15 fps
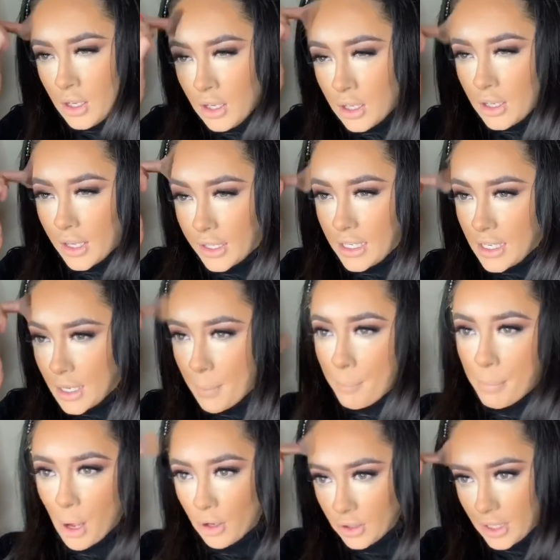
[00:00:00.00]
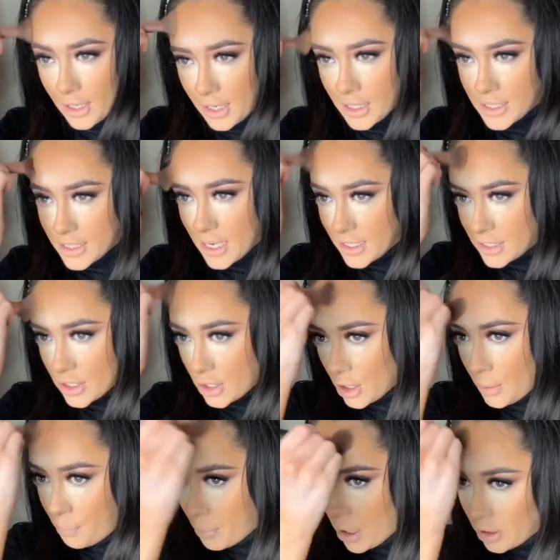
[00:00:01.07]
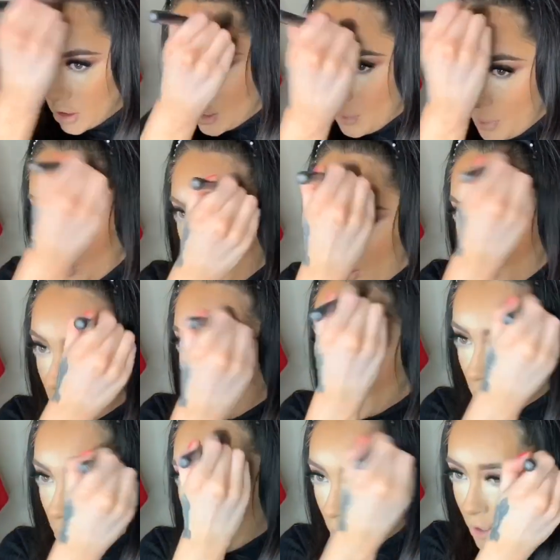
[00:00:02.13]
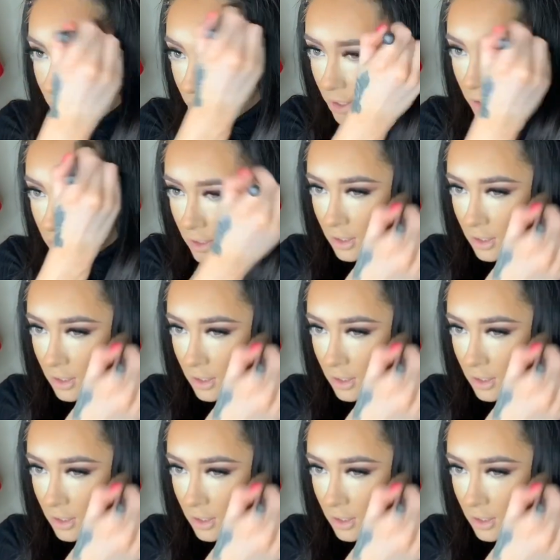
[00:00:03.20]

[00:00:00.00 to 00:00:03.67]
like you can build, like it's it's a good buildable powder